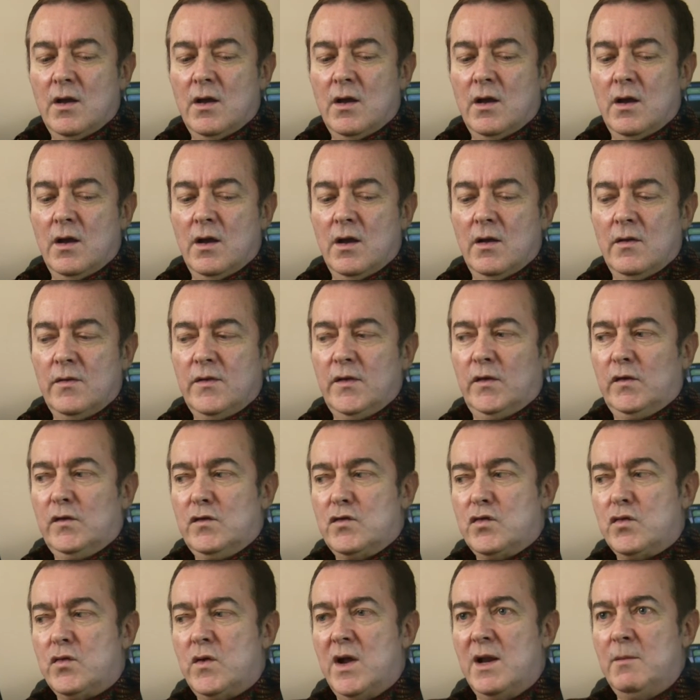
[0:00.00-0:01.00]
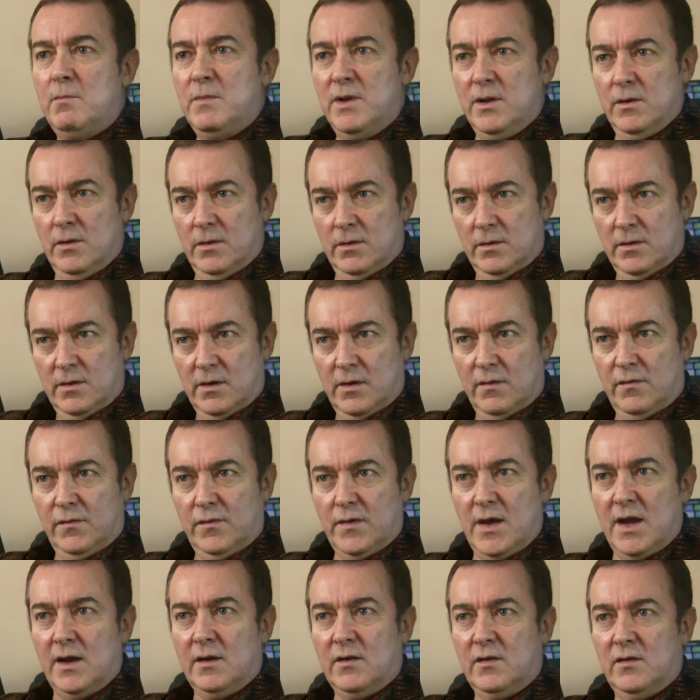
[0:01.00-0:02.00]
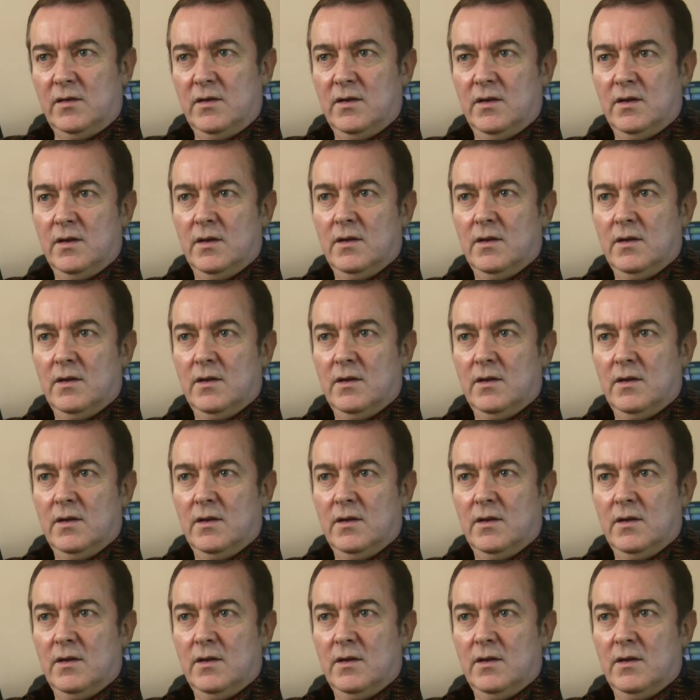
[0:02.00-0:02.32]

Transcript: uh, this treadmill effect